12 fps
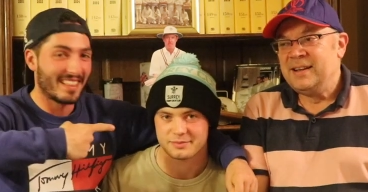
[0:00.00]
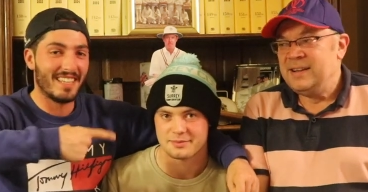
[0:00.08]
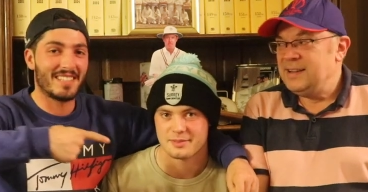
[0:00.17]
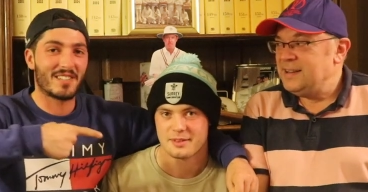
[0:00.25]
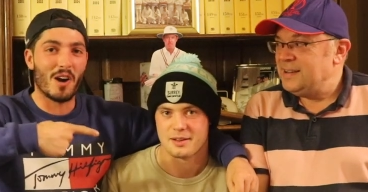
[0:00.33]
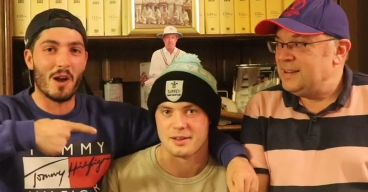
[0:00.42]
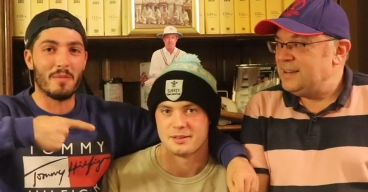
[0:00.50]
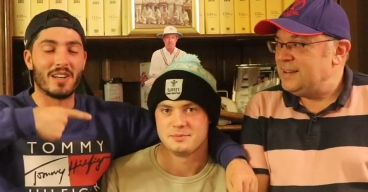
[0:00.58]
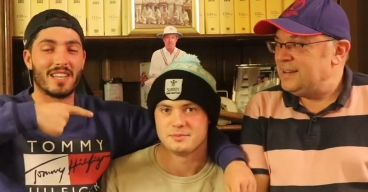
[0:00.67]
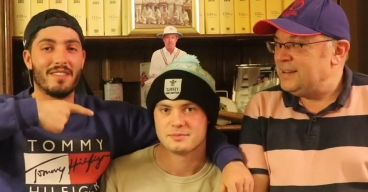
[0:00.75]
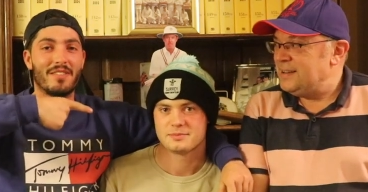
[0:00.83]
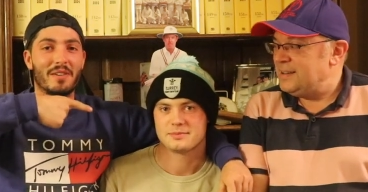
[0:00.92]
Speaker 1: This guy
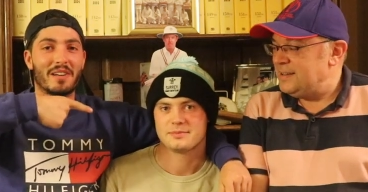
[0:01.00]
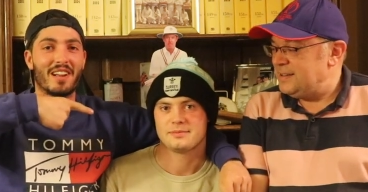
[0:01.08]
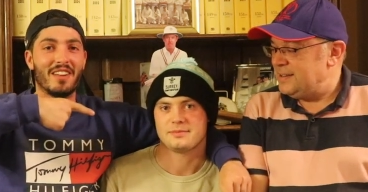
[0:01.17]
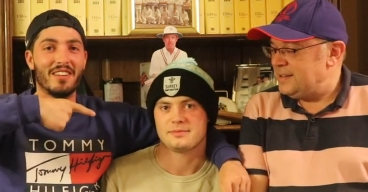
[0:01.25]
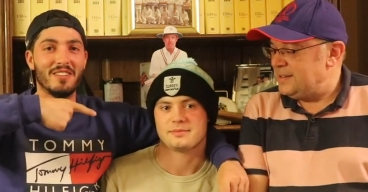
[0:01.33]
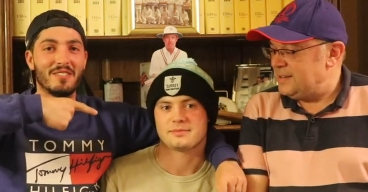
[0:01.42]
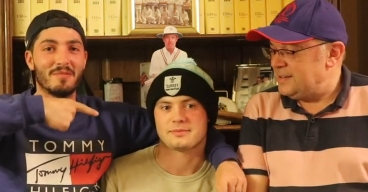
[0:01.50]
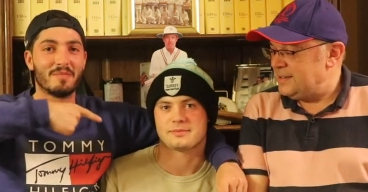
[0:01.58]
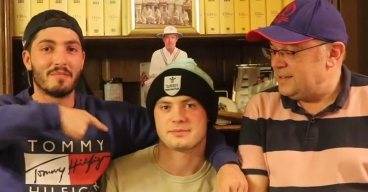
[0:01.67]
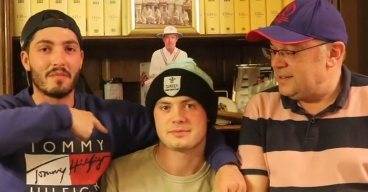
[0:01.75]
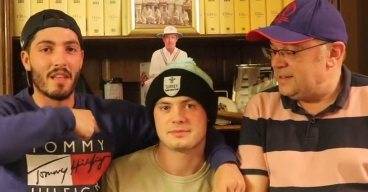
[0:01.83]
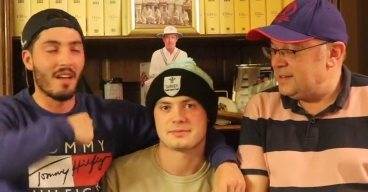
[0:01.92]
might give you a clue.
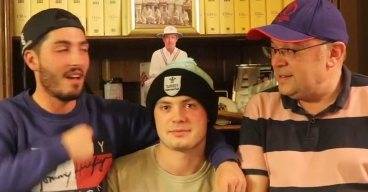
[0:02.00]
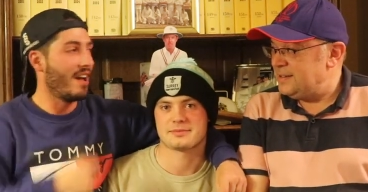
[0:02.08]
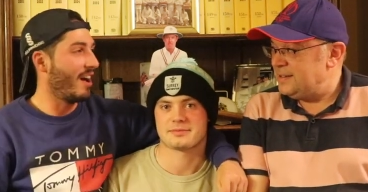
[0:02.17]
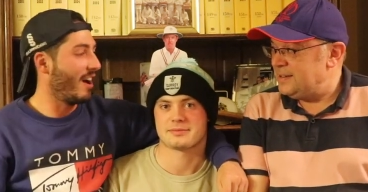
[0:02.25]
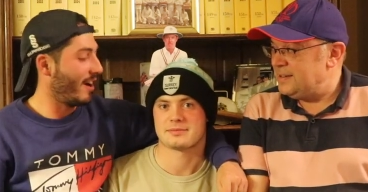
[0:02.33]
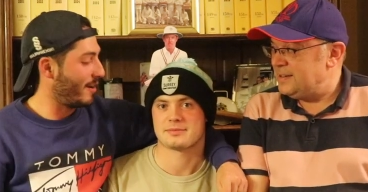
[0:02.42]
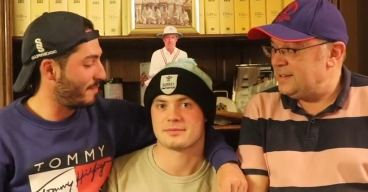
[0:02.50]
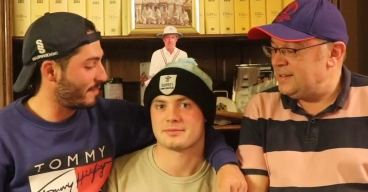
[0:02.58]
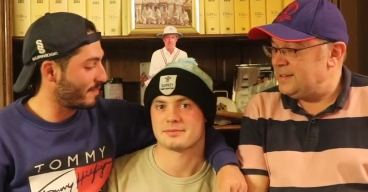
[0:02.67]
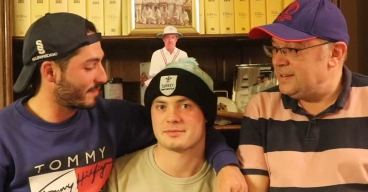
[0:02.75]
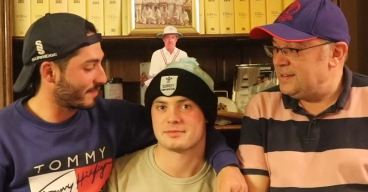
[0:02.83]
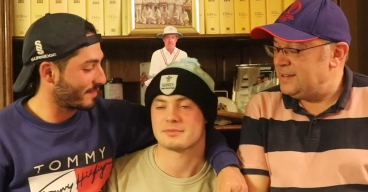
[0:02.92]

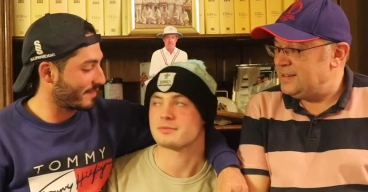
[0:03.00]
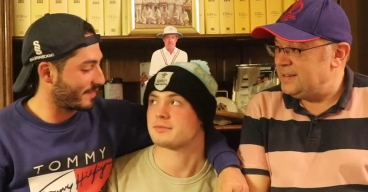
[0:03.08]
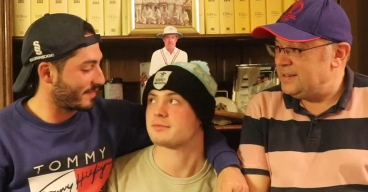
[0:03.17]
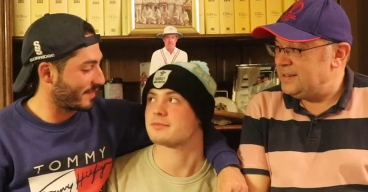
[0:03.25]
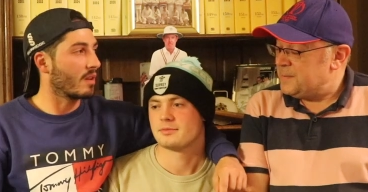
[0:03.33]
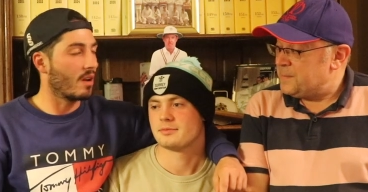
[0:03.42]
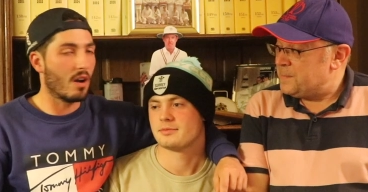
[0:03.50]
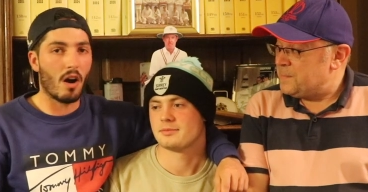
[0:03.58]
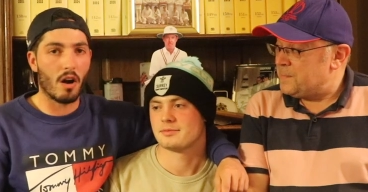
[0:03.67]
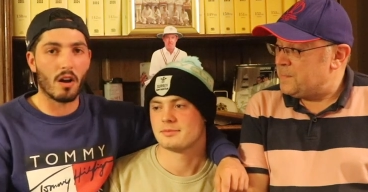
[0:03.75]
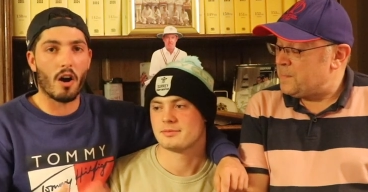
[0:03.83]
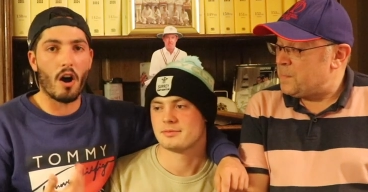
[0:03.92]
Our
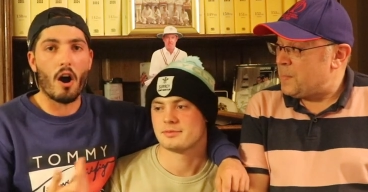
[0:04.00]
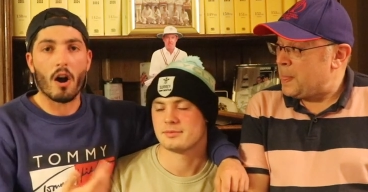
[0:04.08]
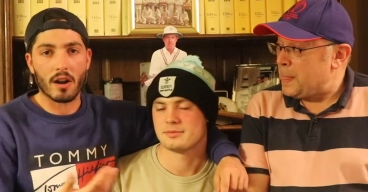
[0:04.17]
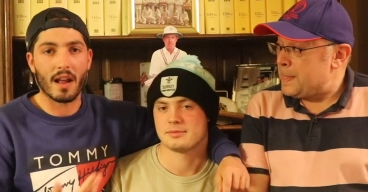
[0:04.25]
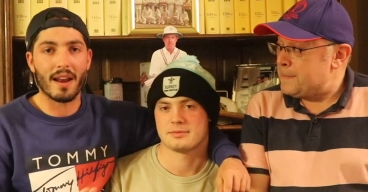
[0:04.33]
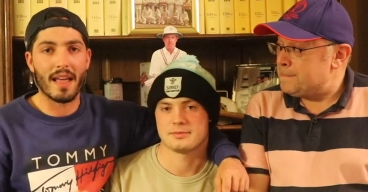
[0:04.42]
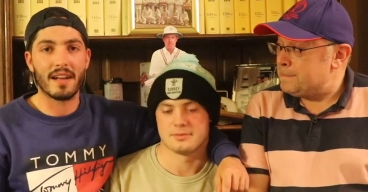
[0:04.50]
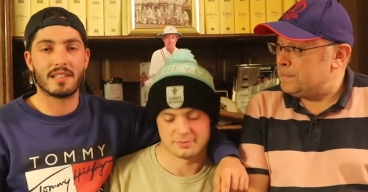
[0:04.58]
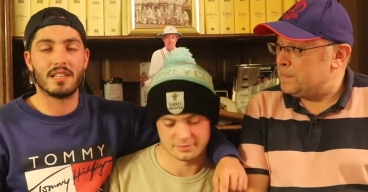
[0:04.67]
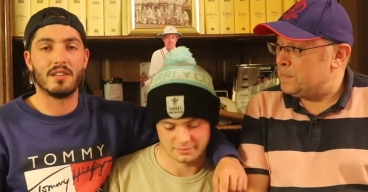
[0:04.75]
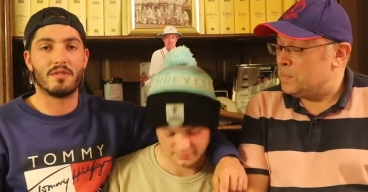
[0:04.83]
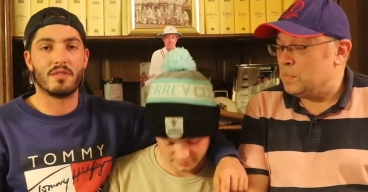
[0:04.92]

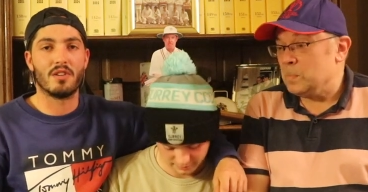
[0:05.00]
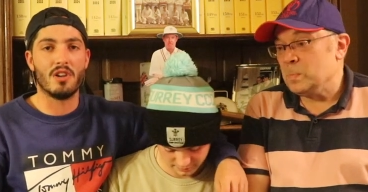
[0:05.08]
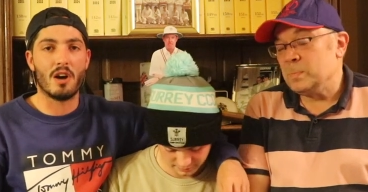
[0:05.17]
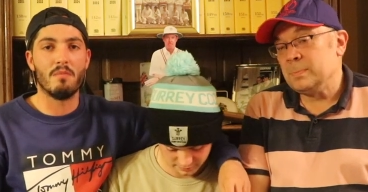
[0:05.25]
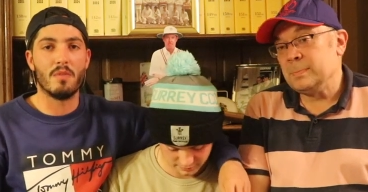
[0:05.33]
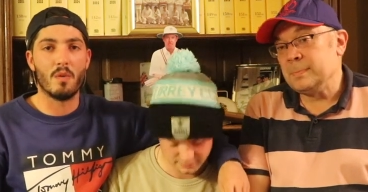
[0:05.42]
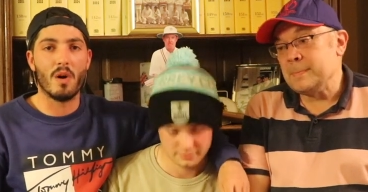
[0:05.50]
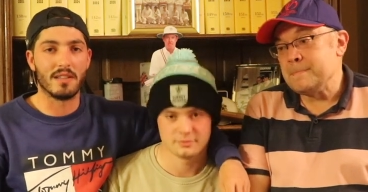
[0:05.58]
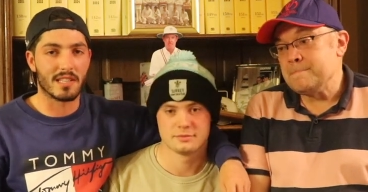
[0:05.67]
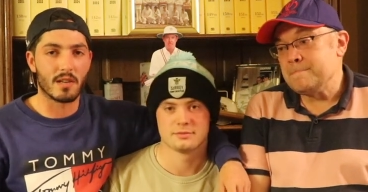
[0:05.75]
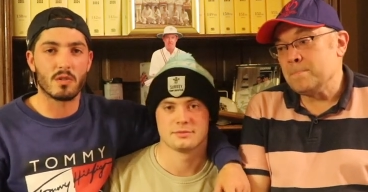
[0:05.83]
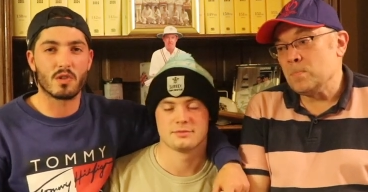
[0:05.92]
collective number
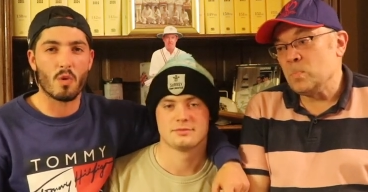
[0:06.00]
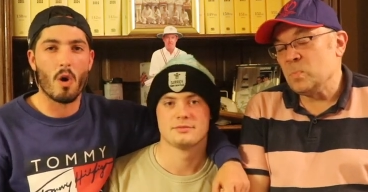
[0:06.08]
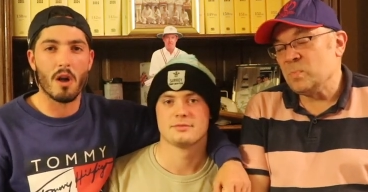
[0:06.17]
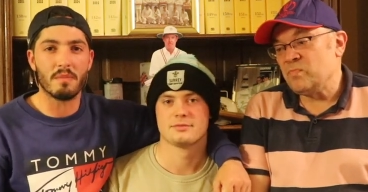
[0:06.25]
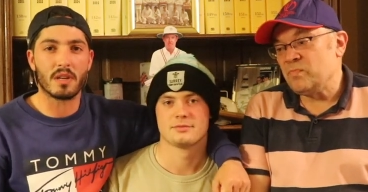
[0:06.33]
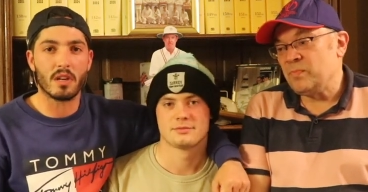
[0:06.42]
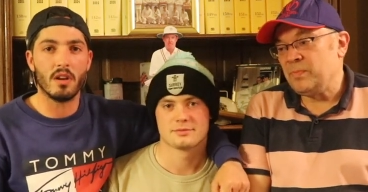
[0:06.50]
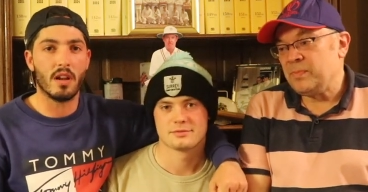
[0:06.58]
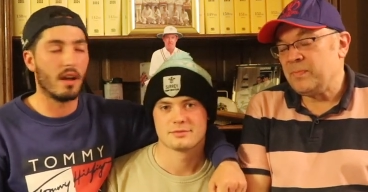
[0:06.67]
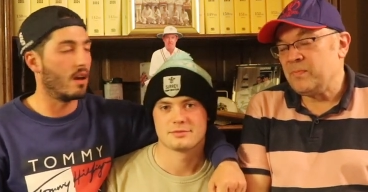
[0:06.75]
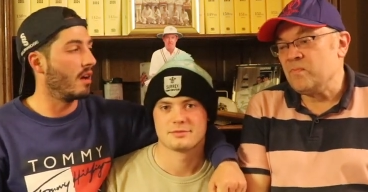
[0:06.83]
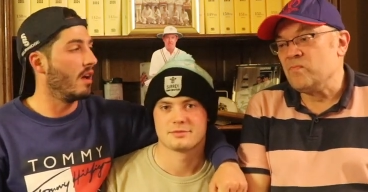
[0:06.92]
ones. It was quite
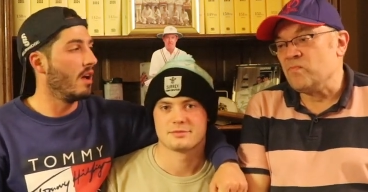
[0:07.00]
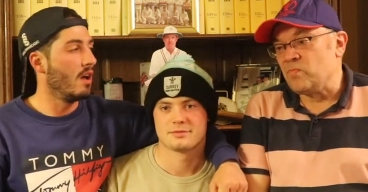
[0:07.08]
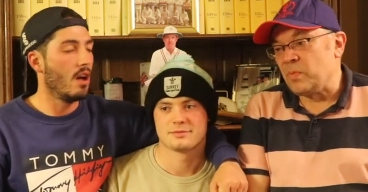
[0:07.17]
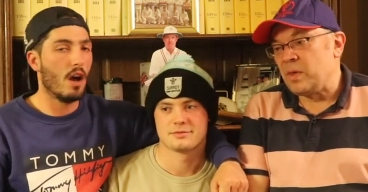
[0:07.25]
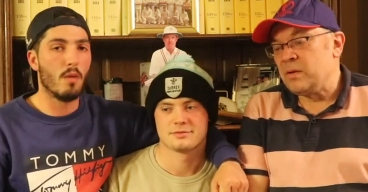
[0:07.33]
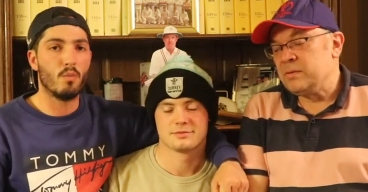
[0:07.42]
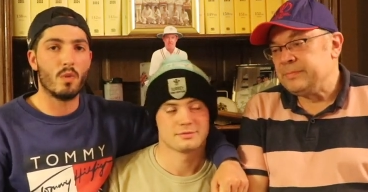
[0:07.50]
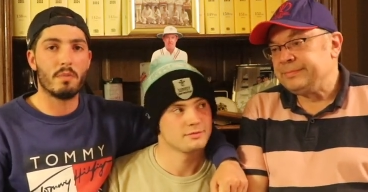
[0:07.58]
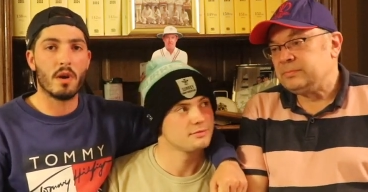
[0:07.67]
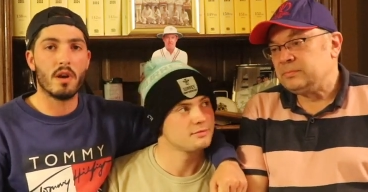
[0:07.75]
peculiar. We